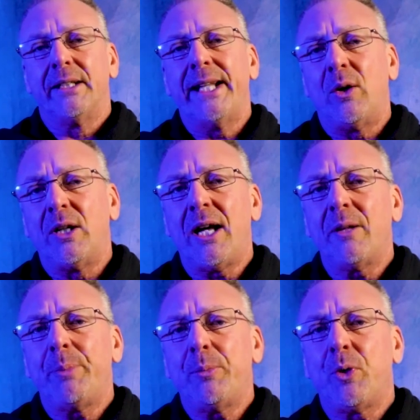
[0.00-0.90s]
Now, a
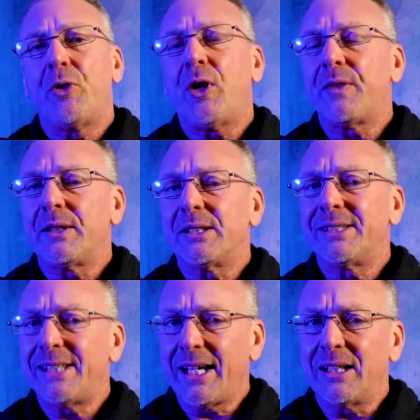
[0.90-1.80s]
lot of people thought that the
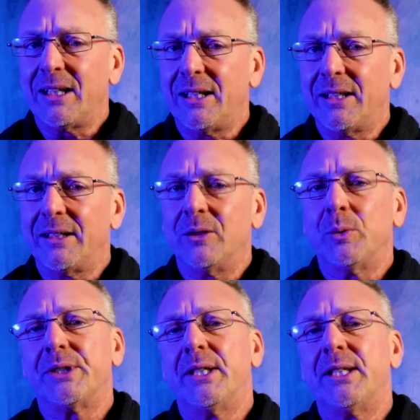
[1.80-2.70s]
second line
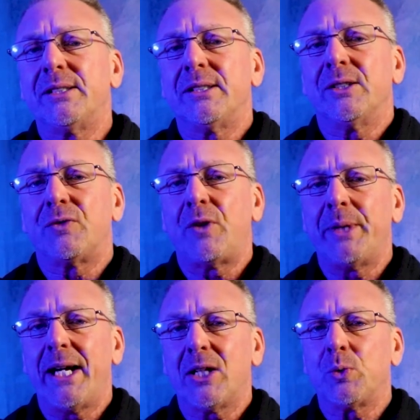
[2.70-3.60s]
was the distance from
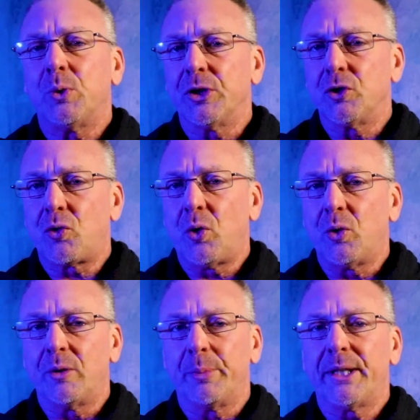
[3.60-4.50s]
the actual
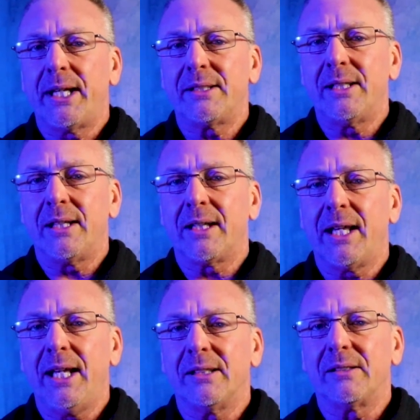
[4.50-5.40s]
controller, but that's not the
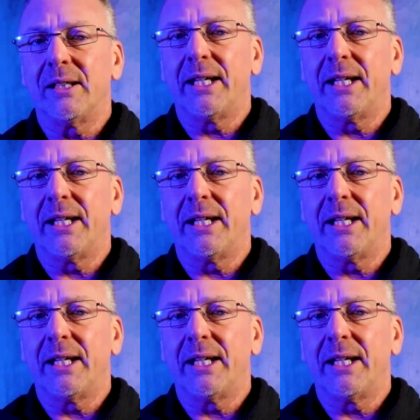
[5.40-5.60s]
case.